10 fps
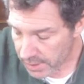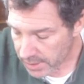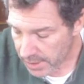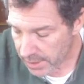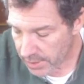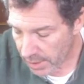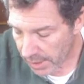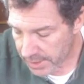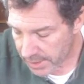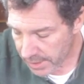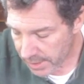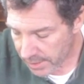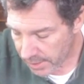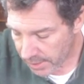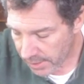I did, I
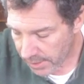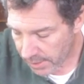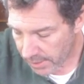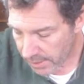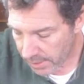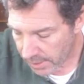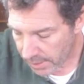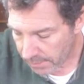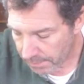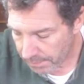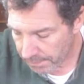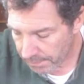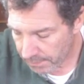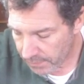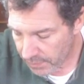did uh, uh,
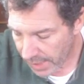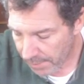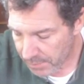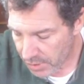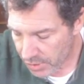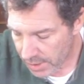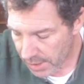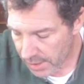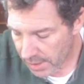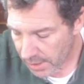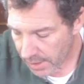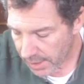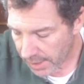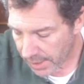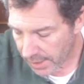tap this in
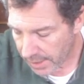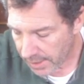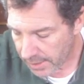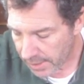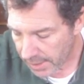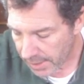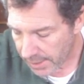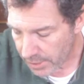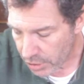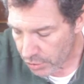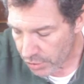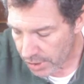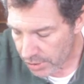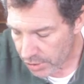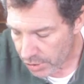and and use
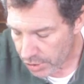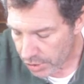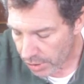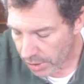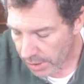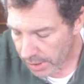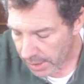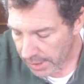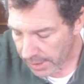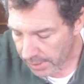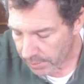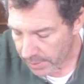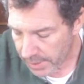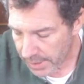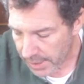this to start. It
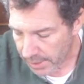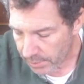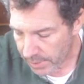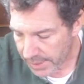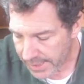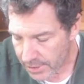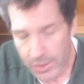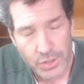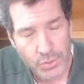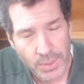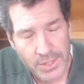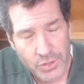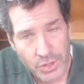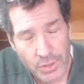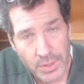really, it really gets the threads
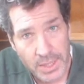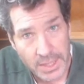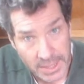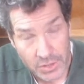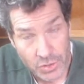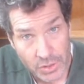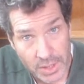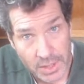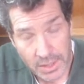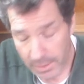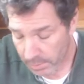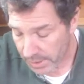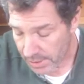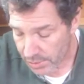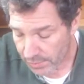going easily
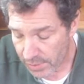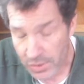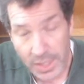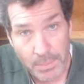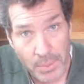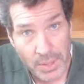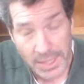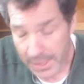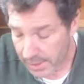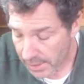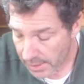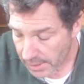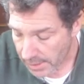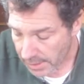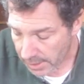because of the tapered end.
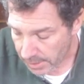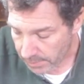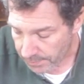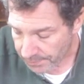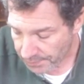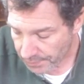Um,